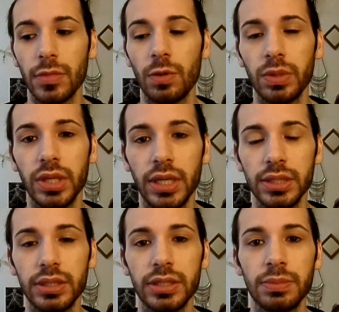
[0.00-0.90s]
with the
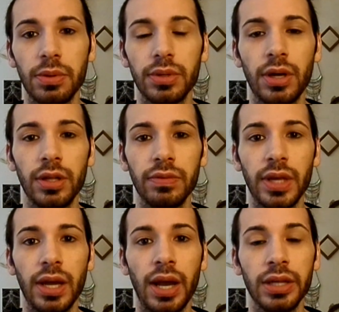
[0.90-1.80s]
incense smoke and all of
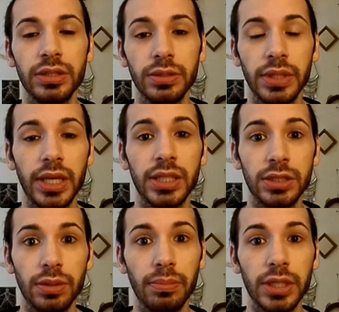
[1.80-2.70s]
that, I do get
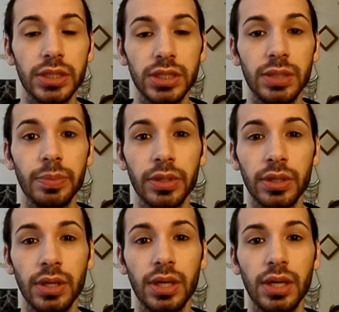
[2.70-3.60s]
into a much deeper
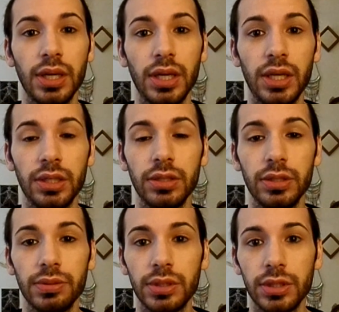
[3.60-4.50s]

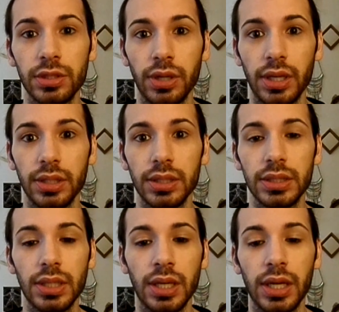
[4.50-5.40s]
induced
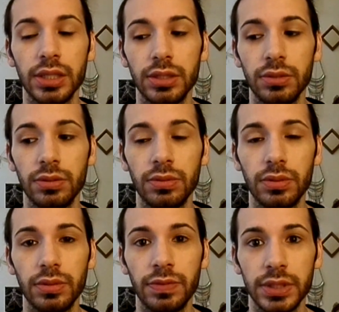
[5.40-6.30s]
trance, and I do
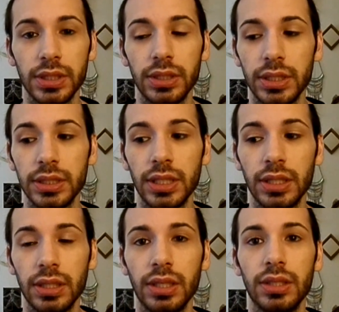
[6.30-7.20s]
physically see
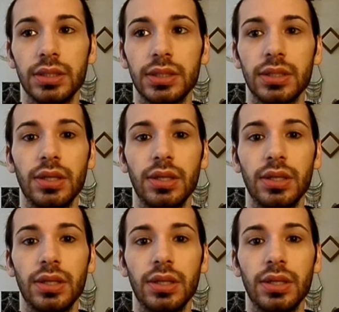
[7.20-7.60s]
things,